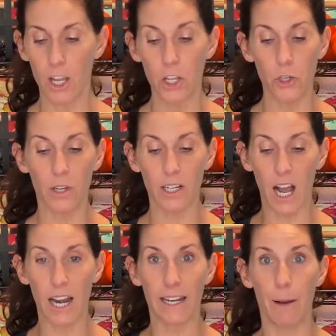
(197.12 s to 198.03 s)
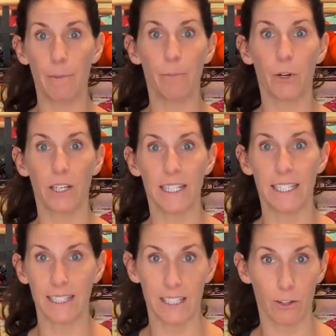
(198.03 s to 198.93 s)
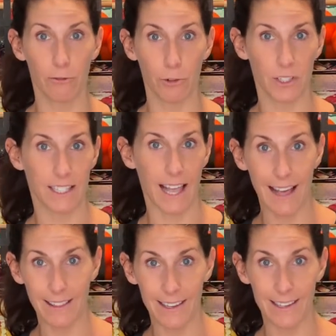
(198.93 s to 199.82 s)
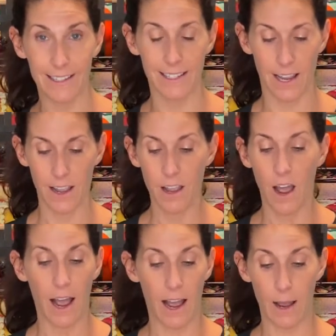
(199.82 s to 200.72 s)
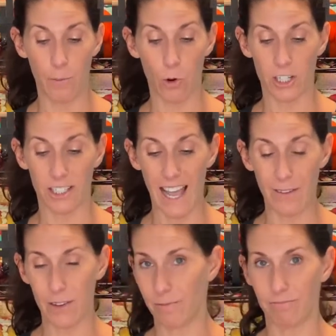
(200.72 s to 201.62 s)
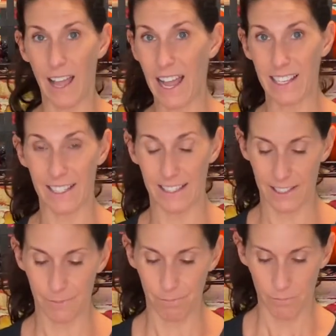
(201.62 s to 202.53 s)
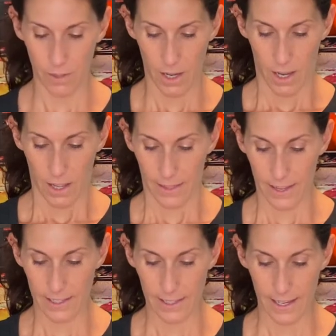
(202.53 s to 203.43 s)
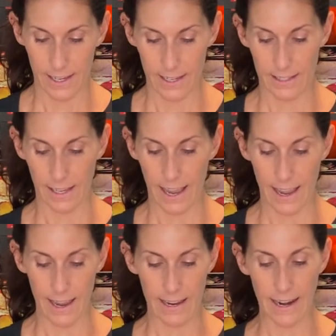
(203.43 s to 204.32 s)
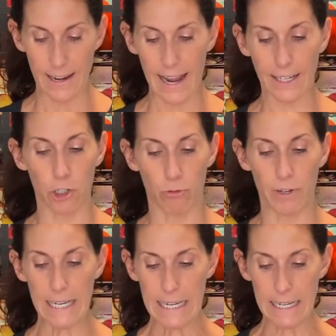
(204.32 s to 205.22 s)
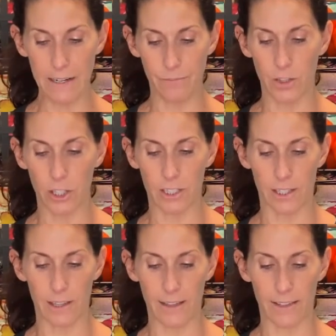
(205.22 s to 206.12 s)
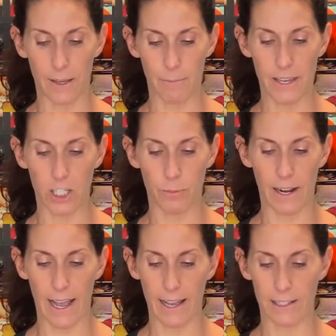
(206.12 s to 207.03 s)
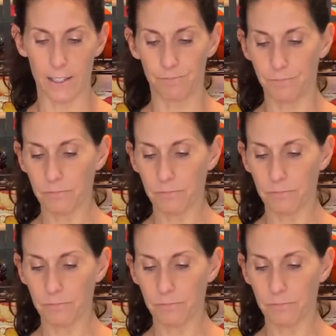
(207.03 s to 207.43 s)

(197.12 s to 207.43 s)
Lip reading: You can cut it up and put it into little fruit salads, or just have it as is. This is a nectarine. Looks a lot like a peach, but it has